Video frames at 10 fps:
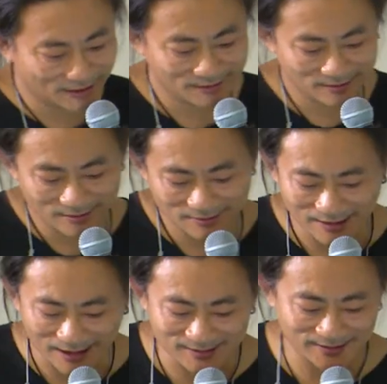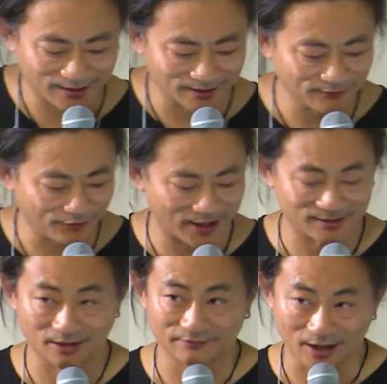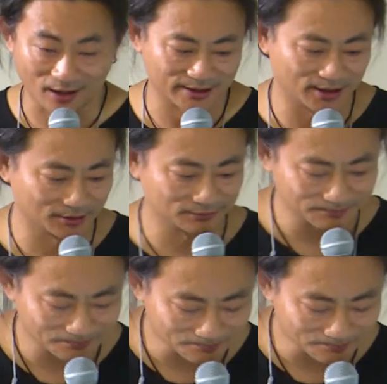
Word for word: the last second phrase of the article,